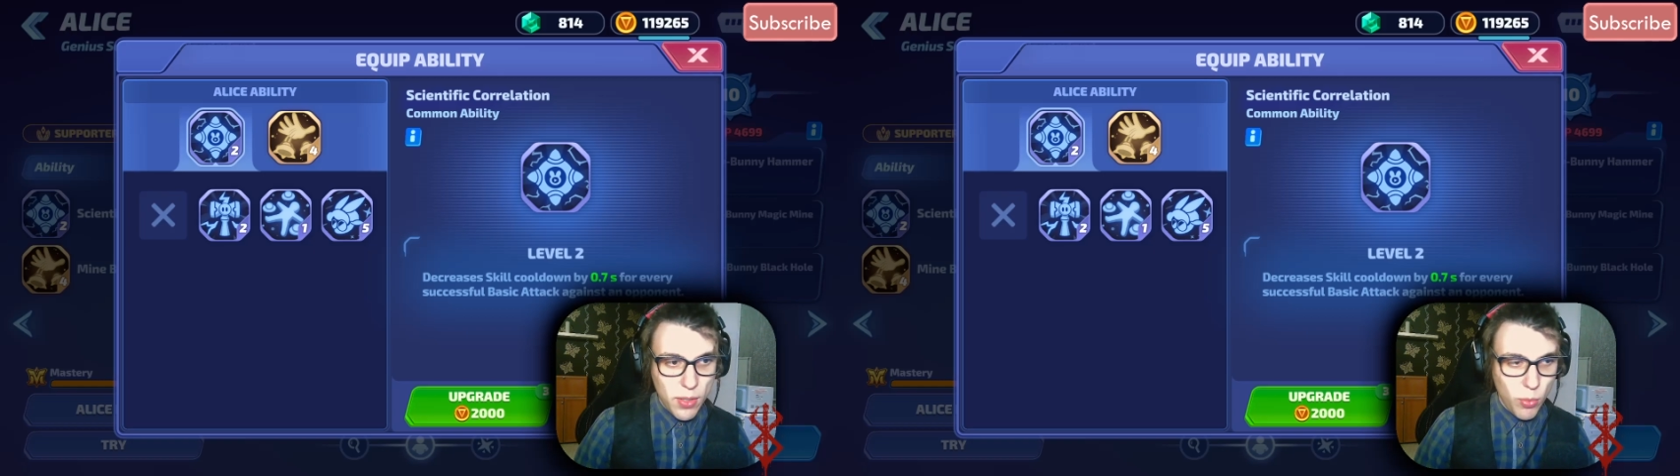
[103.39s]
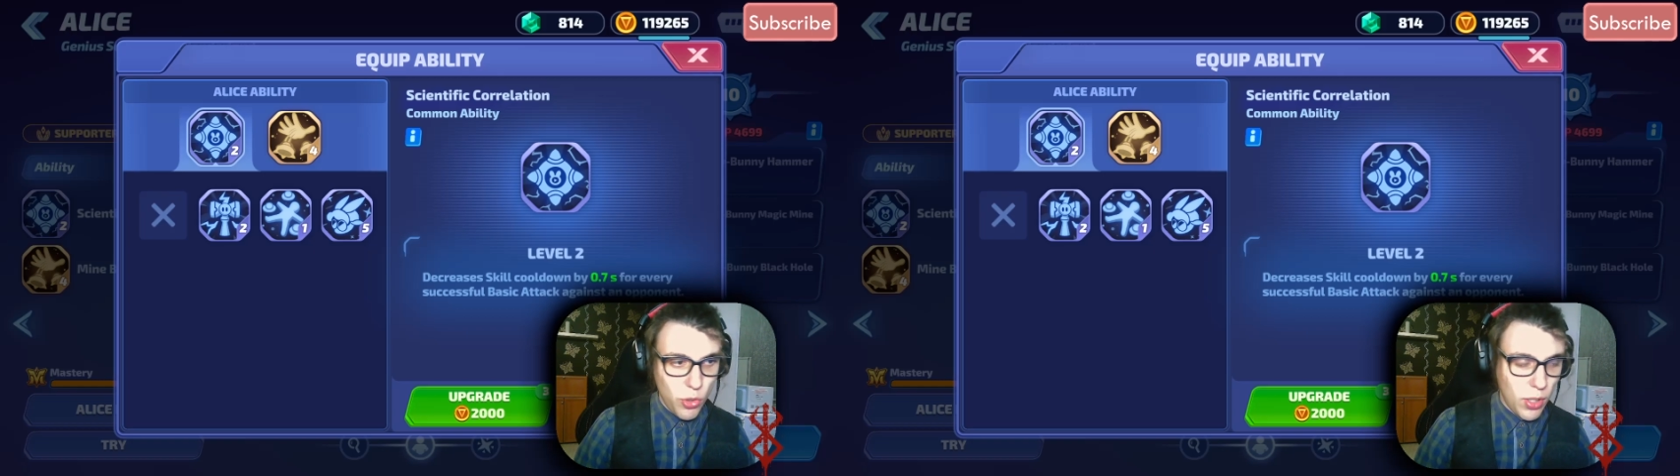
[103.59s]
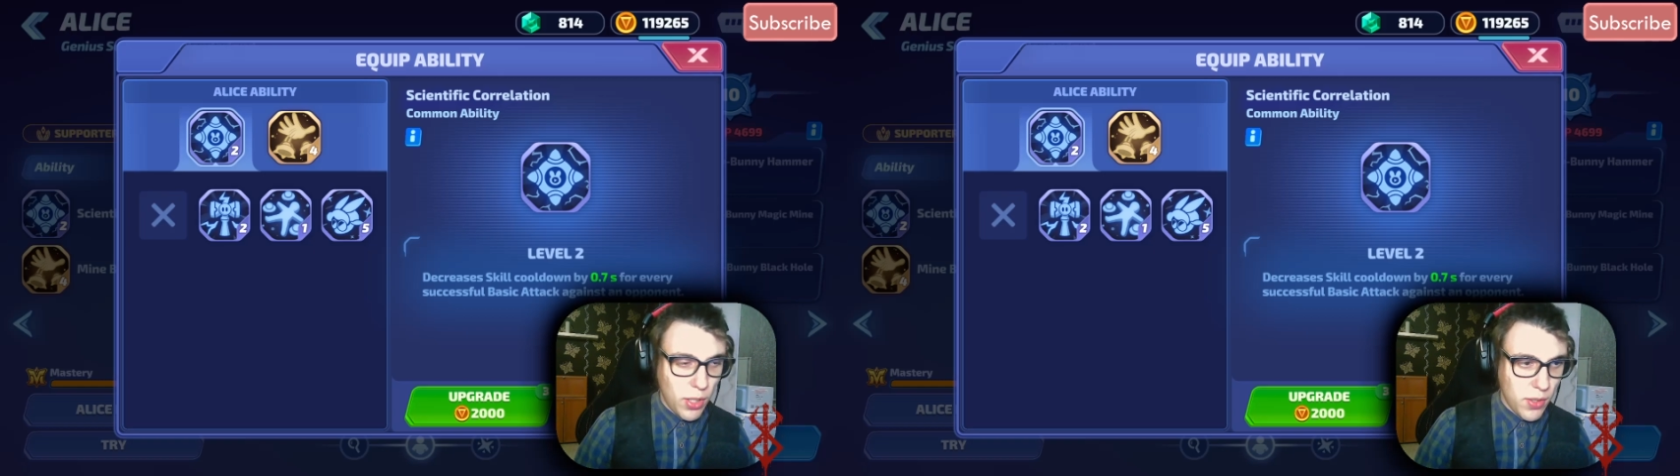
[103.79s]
which does